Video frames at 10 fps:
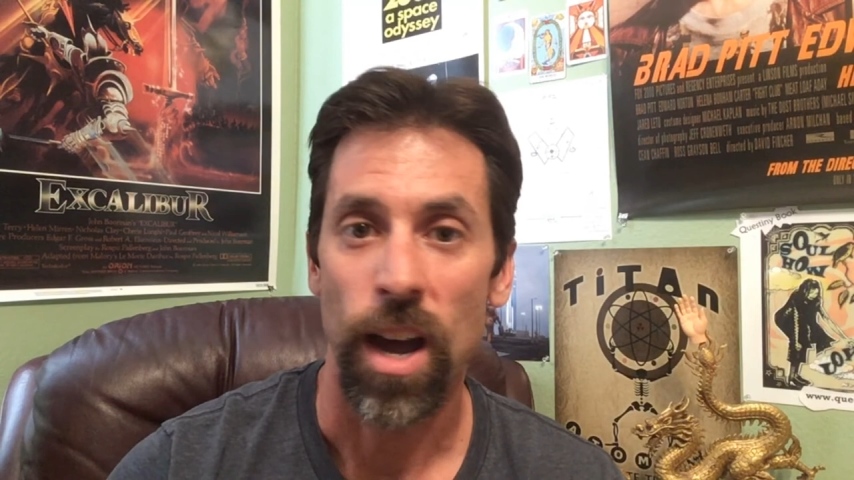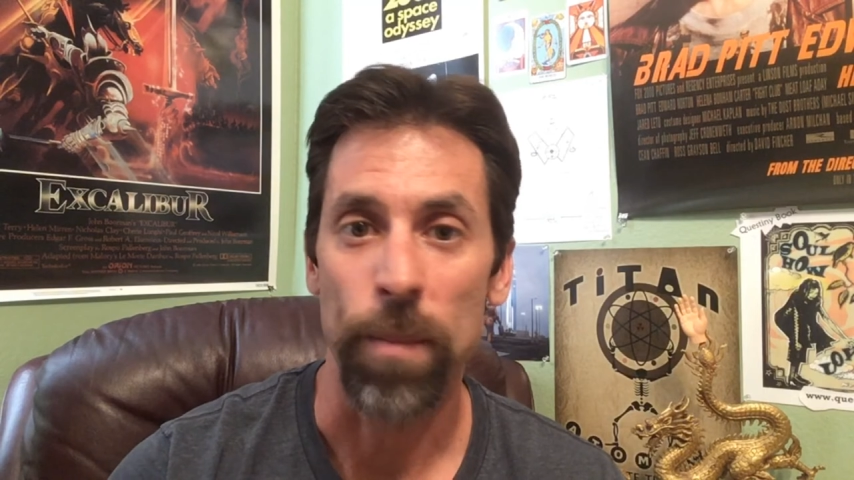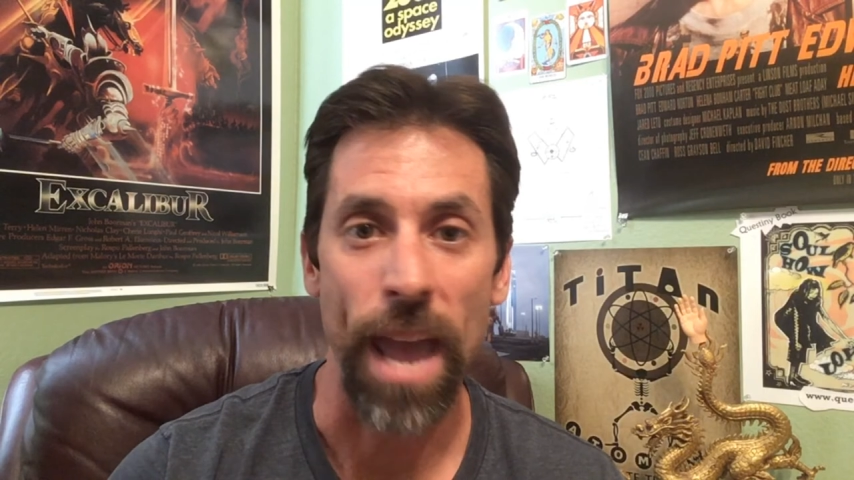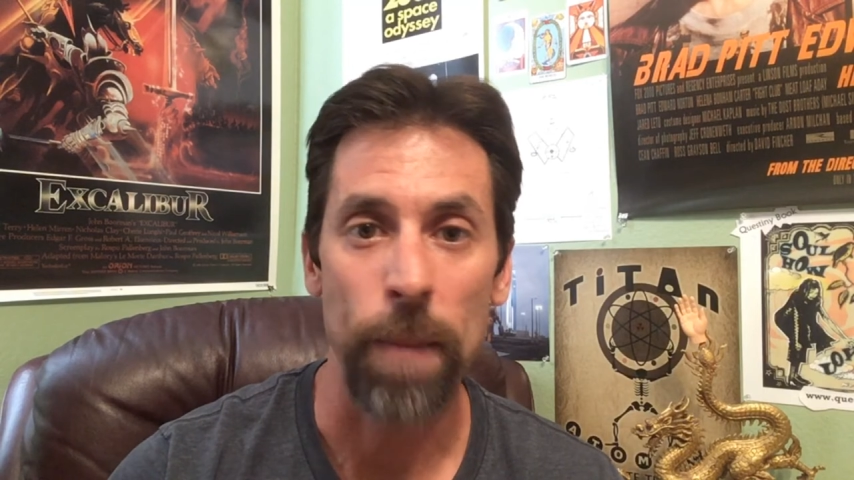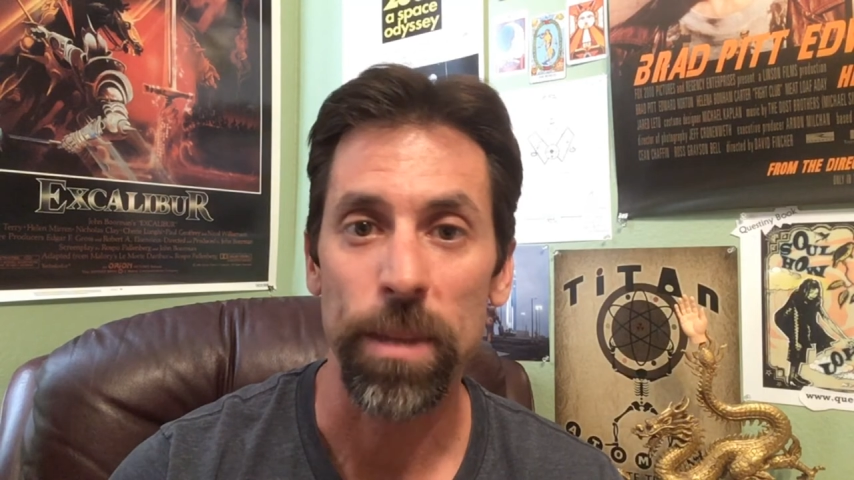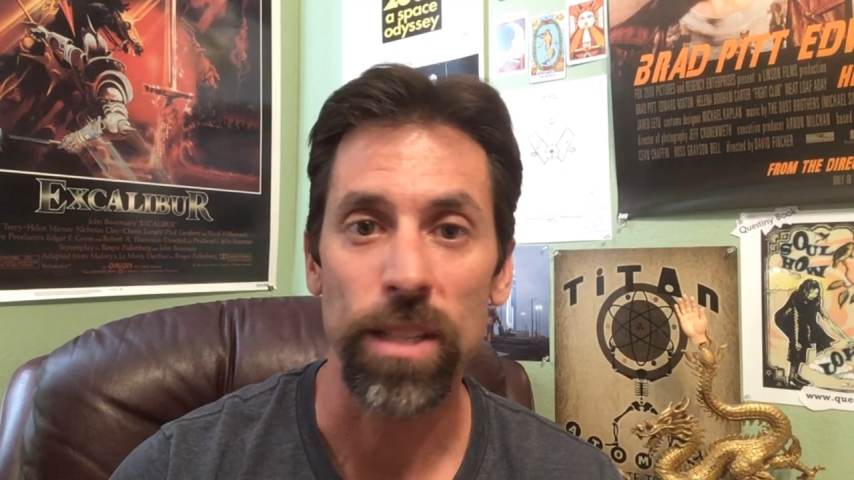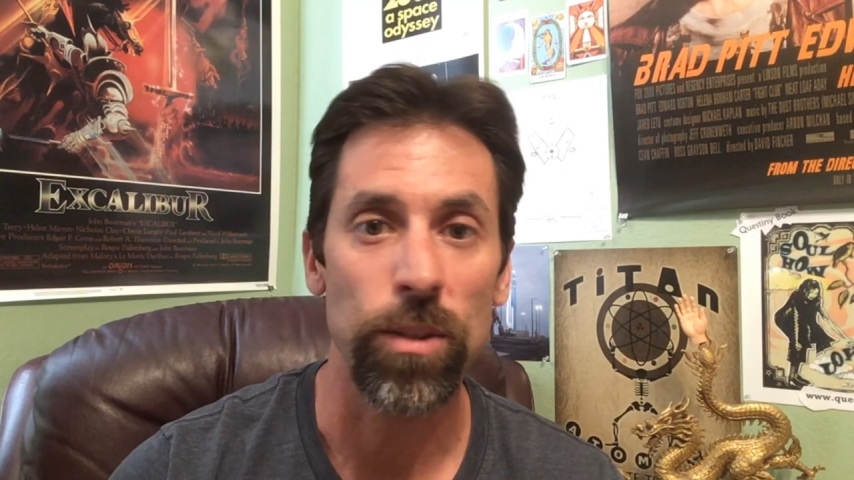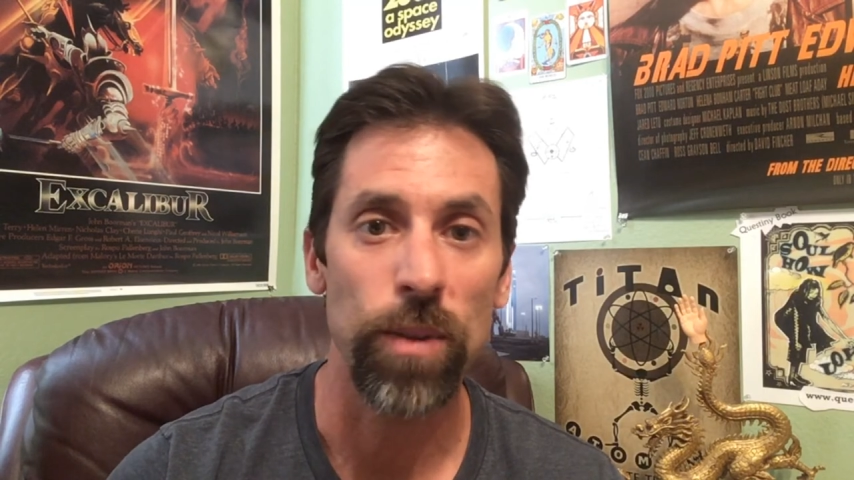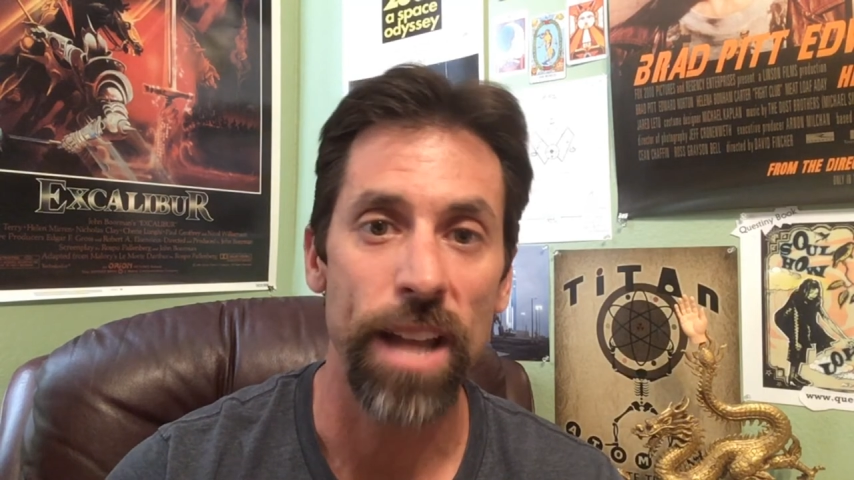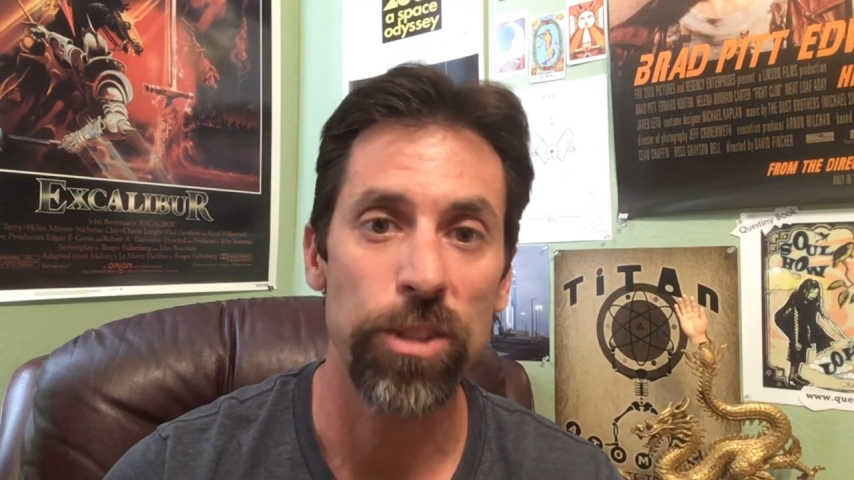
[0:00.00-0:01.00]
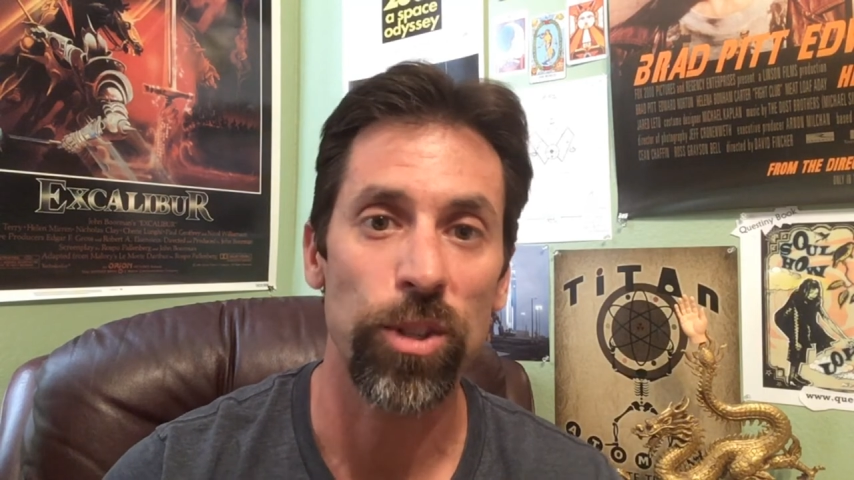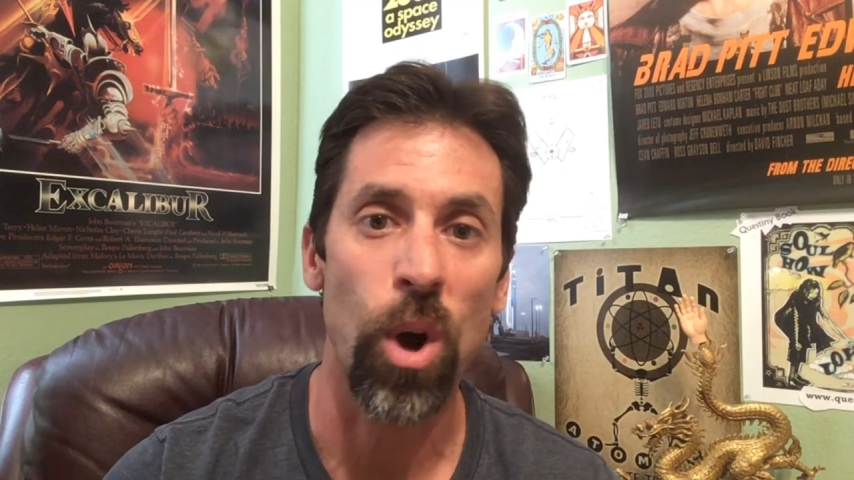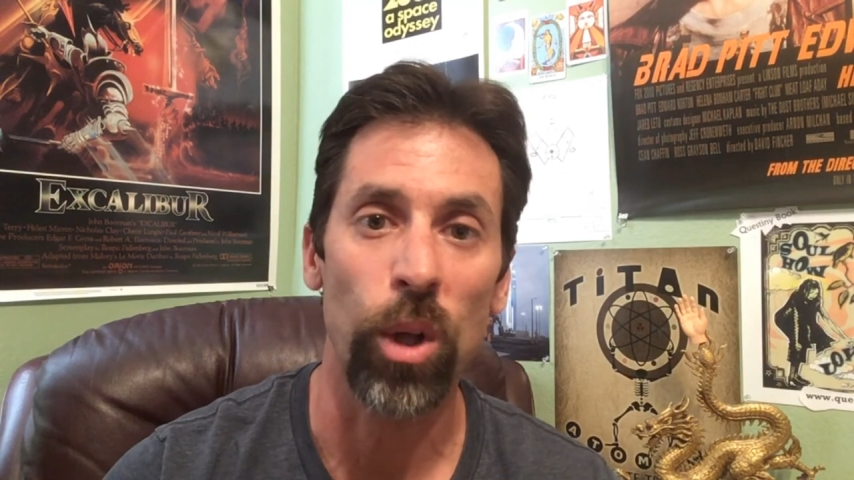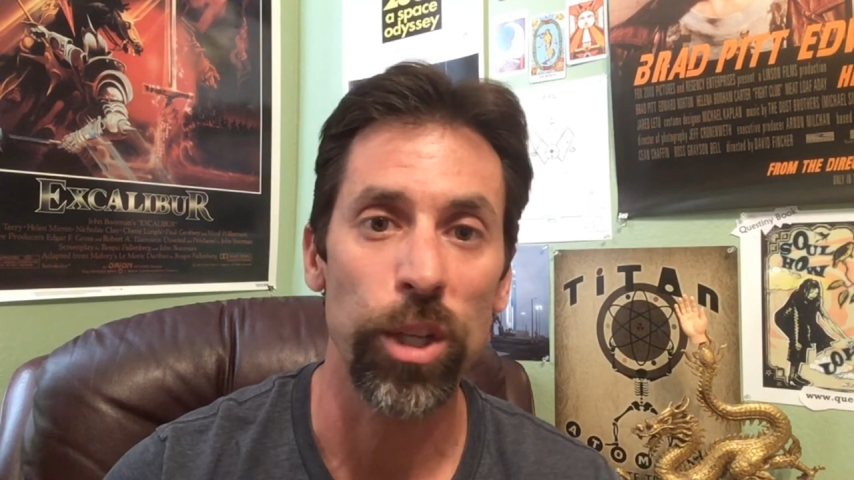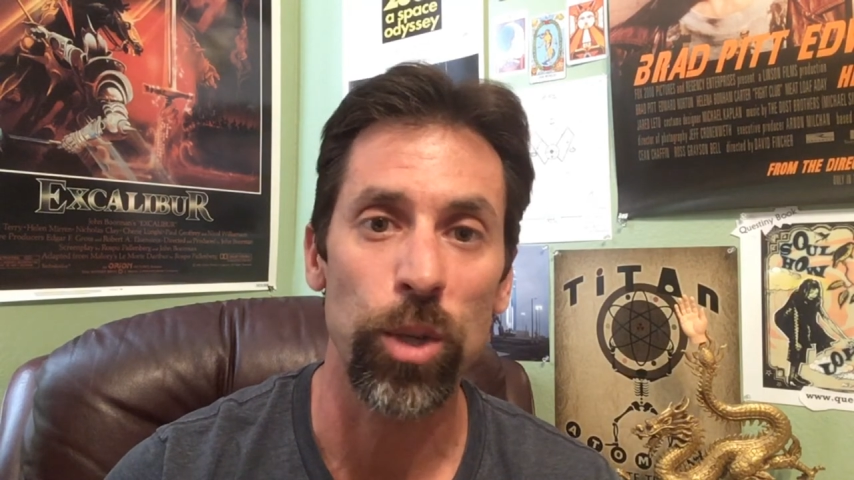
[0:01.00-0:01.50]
I'm happy to answer all